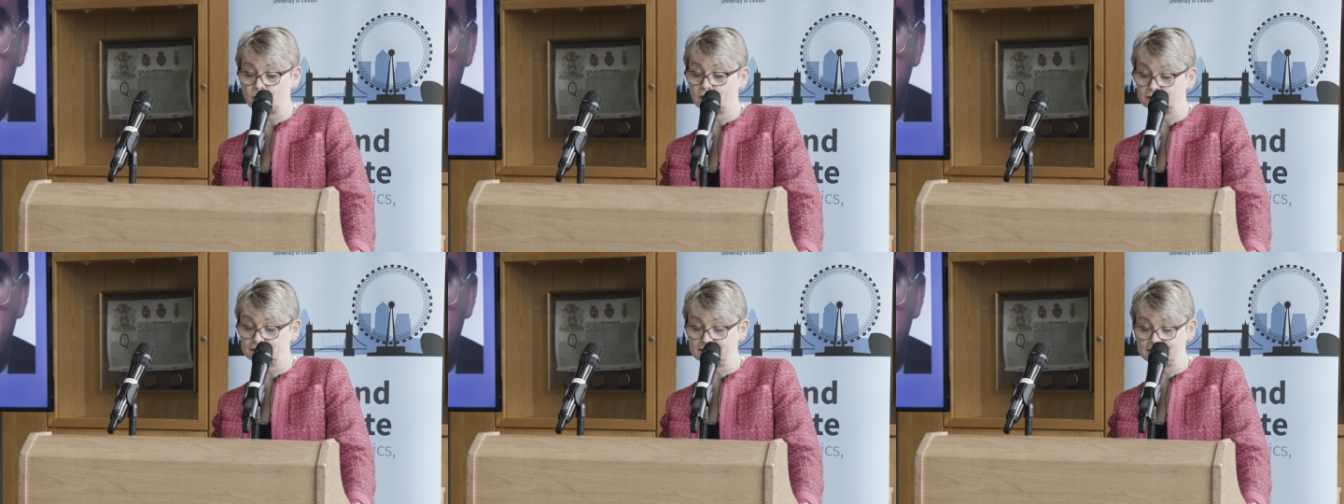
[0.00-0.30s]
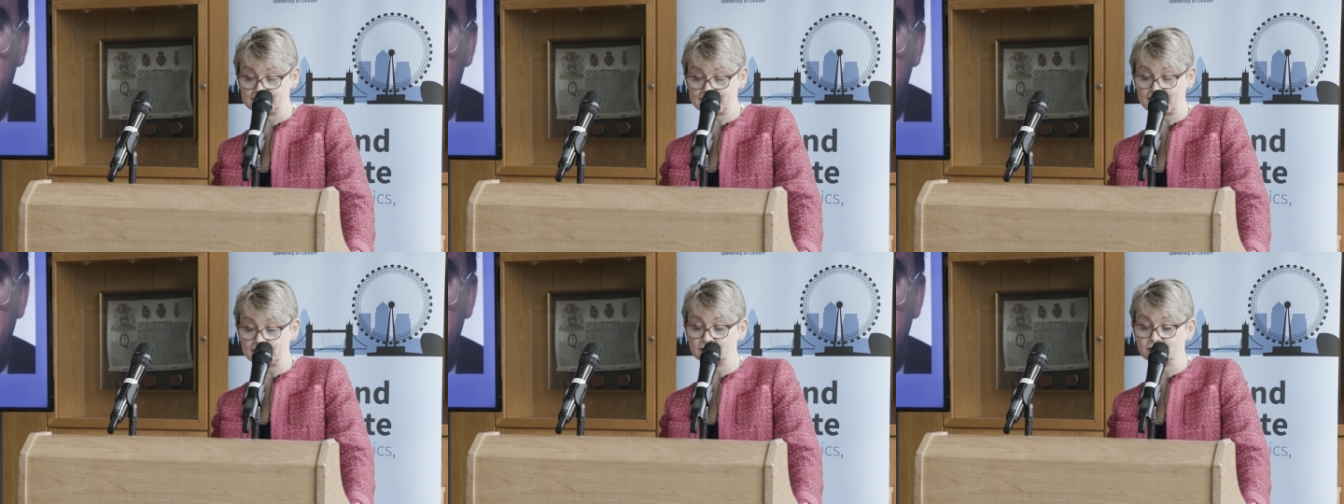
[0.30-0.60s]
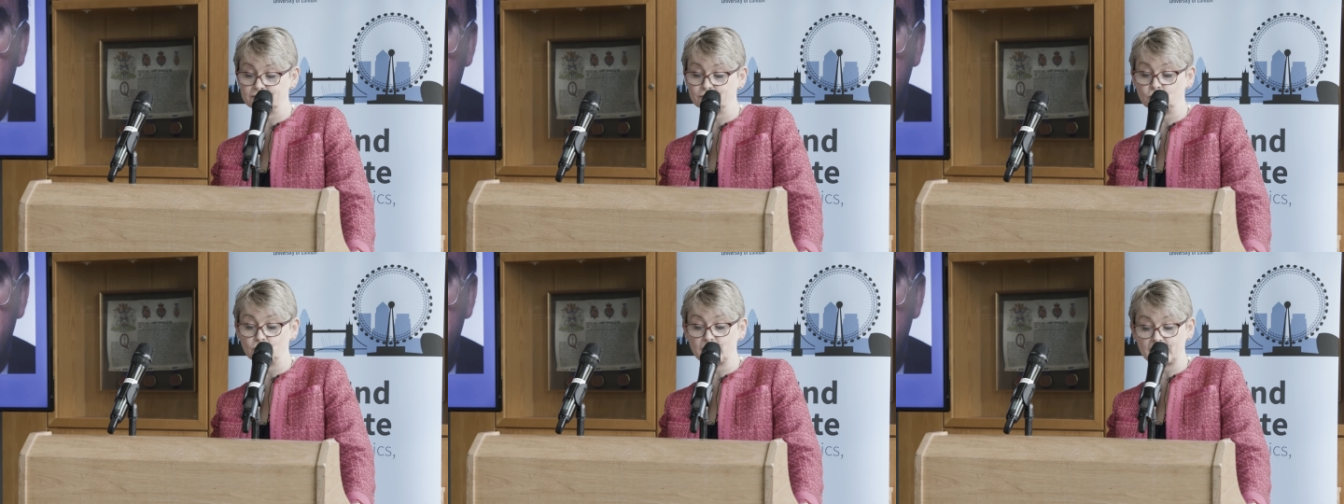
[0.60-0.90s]
Party
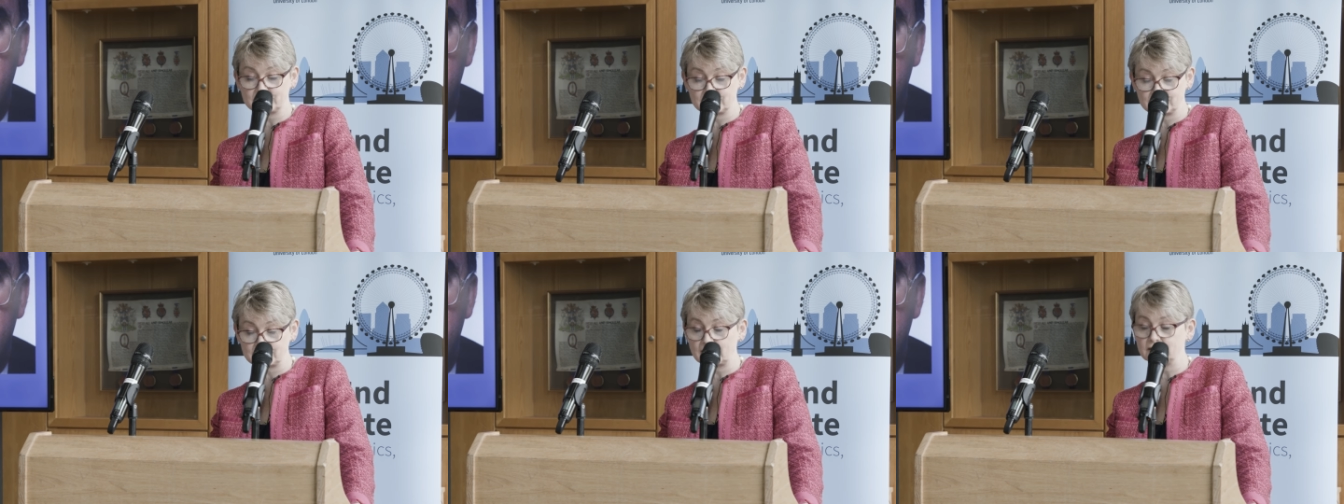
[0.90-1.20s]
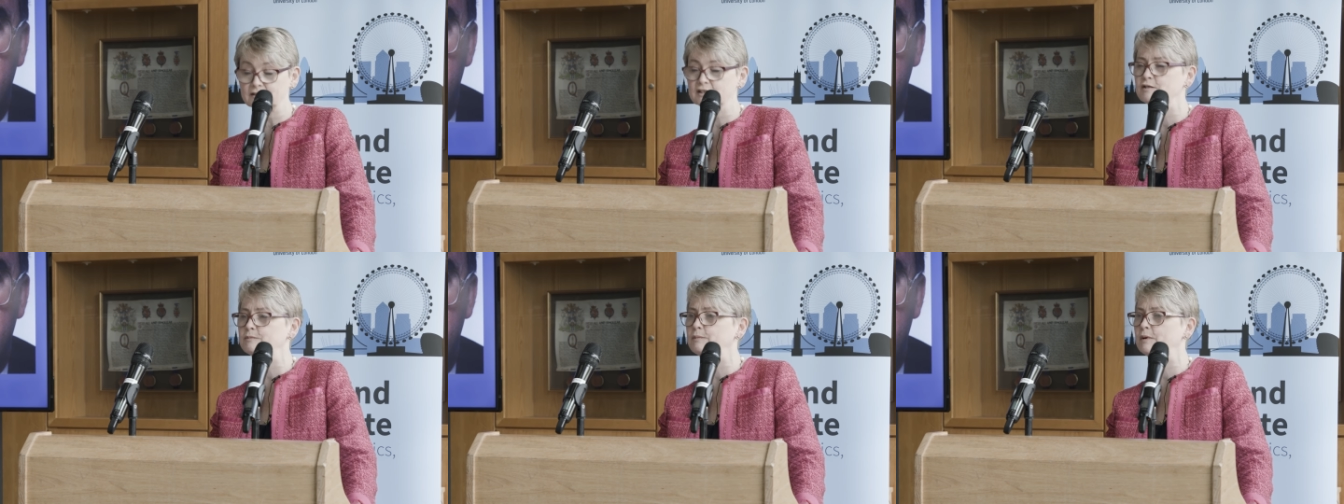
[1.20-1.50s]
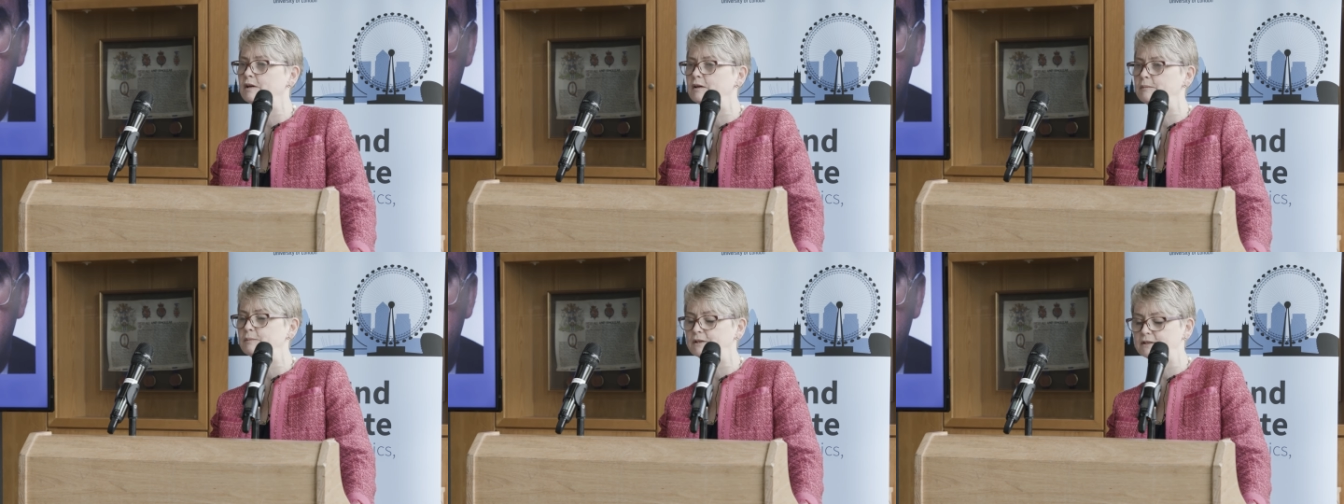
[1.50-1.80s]
stands for that sense of
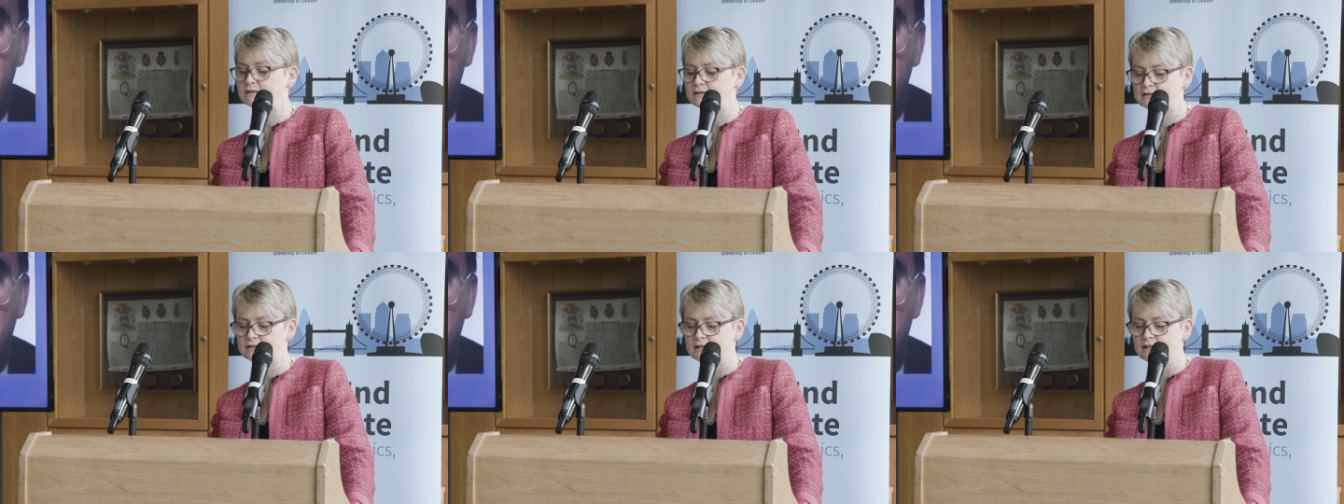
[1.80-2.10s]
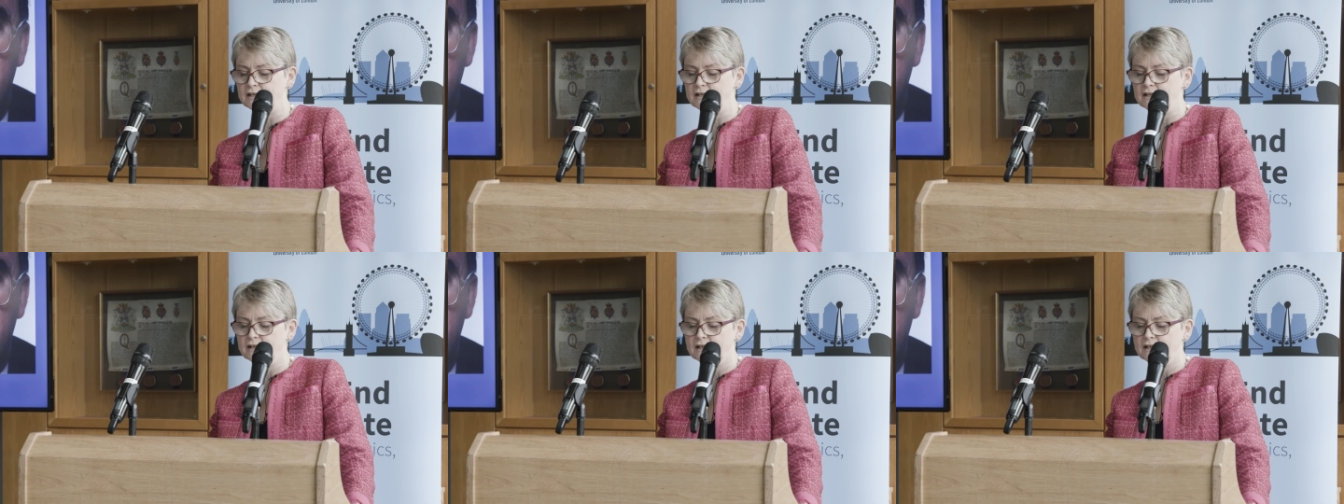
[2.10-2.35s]
purpose,